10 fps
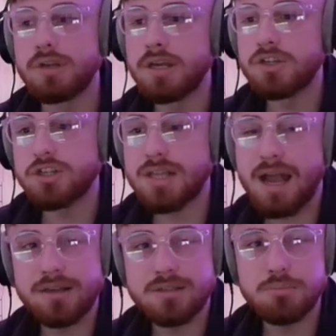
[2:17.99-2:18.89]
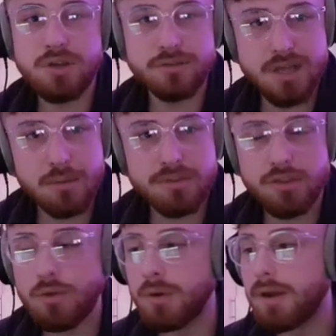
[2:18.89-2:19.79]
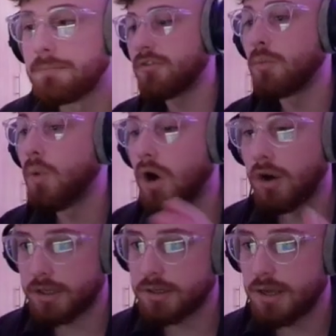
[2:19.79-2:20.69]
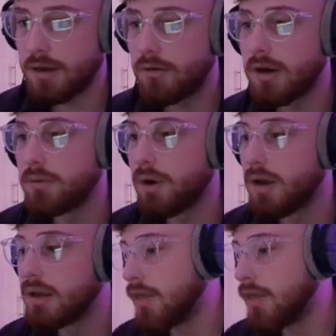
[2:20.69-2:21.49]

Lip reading: It just adds a bit of depth to it from what I could hear anyway.